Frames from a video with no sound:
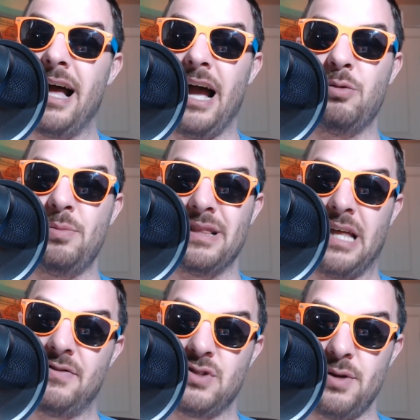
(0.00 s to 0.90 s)
I will be
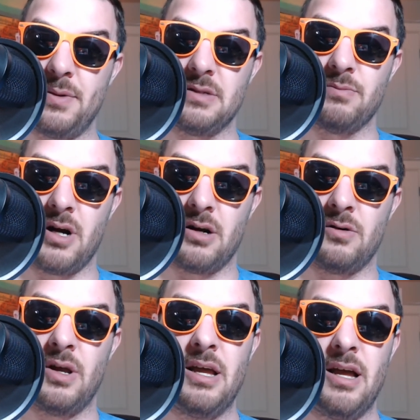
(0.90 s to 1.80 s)
live streaming
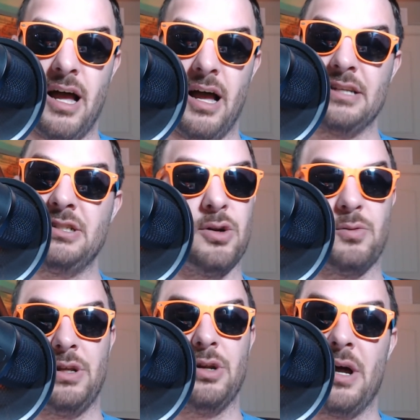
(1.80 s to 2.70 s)
tomorrow. I still don't
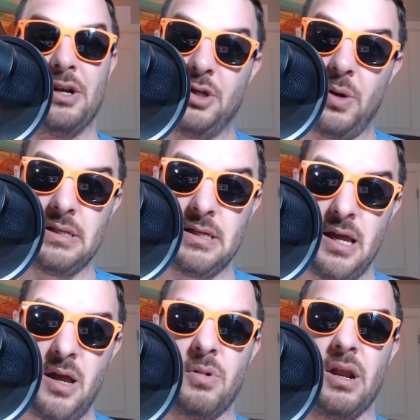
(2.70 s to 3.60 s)
really know how to do it,
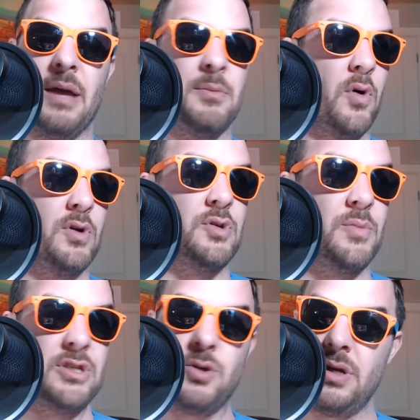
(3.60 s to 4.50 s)
but I'm going to
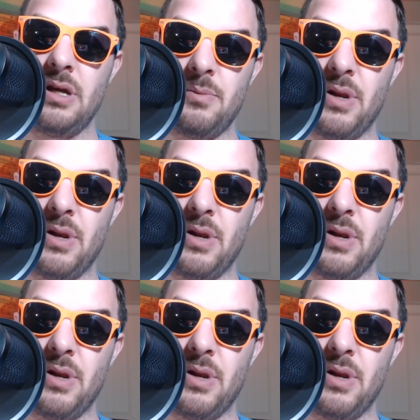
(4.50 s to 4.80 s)
be doing it.